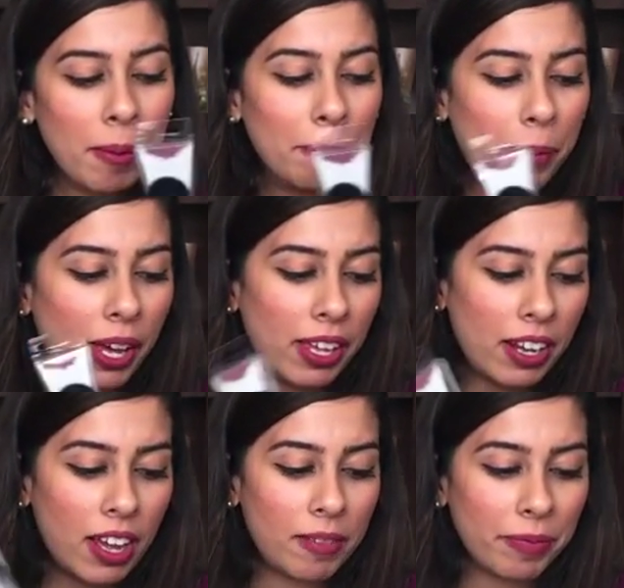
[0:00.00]

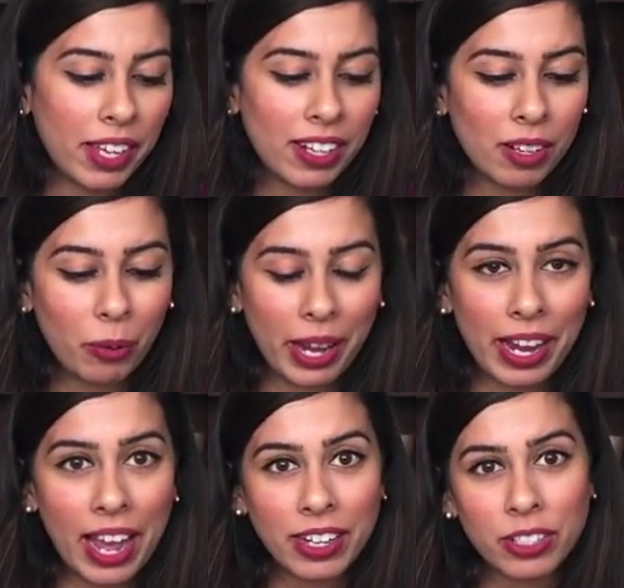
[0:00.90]
But
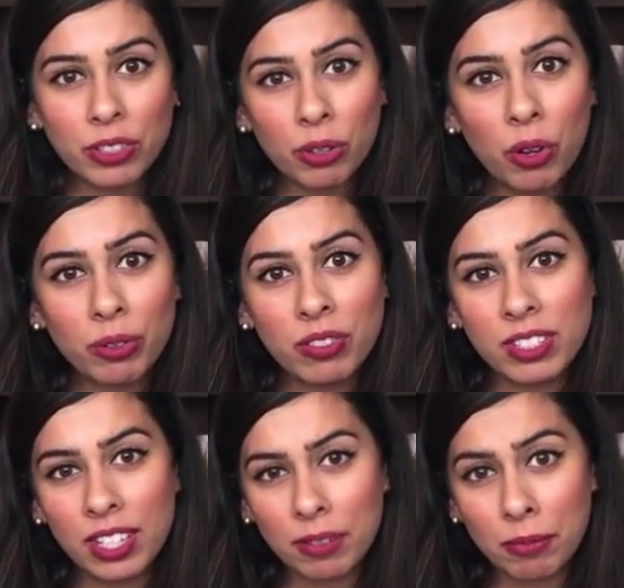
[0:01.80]
anyway, I do own
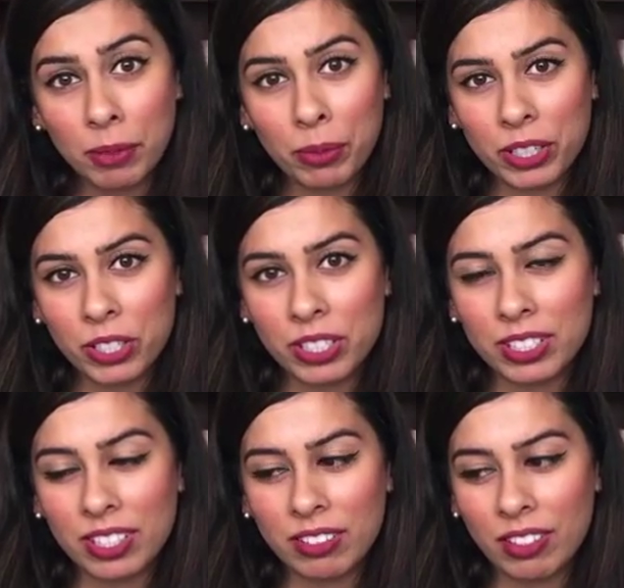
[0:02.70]
Sigma
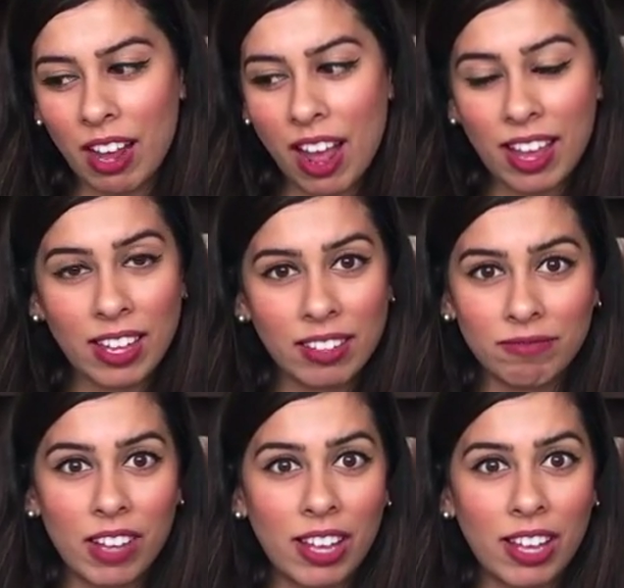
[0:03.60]
brushes, and I